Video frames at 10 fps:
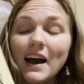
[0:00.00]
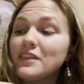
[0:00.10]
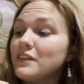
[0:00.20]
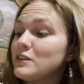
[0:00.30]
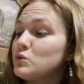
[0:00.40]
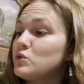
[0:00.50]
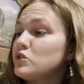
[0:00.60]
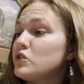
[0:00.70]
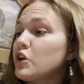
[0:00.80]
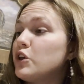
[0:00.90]
I thought this was
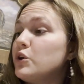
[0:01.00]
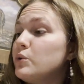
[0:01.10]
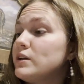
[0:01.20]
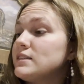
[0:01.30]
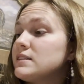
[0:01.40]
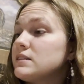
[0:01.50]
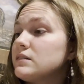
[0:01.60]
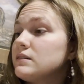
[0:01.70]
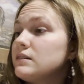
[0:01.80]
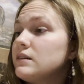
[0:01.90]
the cutest
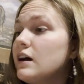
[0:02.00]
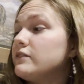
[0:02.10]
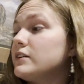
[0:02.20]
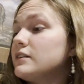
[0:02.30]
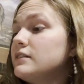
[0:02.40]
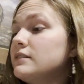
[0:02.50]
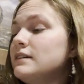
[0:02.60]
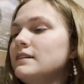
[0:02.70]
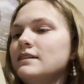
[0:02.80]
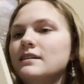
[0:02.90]
cover.
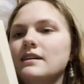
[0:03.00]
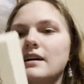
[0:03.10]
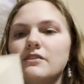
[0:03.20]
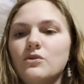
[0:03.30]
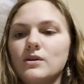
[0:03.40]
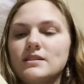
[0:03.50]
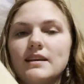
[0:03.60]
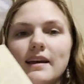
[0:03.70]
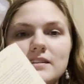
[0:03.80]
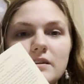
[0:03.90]
And of course,
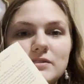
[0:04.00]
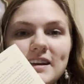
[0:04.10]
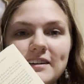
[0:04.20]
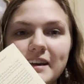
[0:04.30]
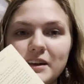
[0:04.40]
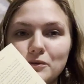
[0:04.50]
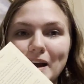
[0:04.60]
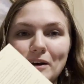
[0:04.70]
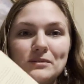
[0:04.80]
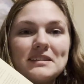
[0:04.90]
as I was carrying it
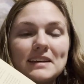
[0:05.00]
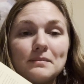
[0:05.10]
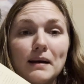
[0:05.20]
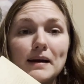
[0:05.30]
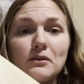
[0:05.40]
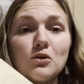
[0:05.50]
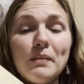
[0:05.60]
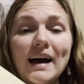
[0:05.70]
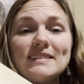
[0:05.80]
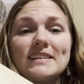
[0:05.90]
around in my little
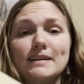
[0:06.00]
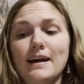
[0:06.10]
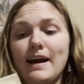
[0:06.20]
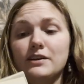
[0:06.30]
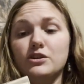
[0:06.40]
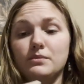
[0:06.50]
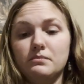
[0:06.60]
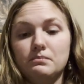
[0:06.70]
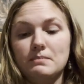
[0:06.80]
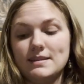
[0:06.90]
basket, I had to
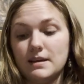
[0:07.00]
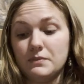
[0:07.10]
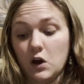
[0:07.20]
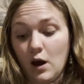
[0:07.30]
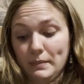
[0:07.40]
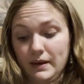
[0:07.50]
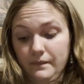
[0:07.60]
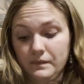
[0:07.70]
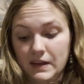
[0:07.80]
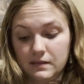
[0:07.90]
mess up the copy.
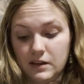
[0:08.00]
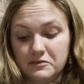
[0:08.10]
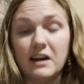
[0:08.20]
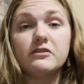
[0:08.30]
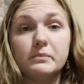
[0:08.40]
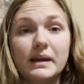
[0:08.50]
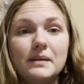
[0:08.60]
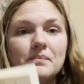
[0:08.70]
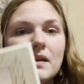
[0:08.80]
Love that for me.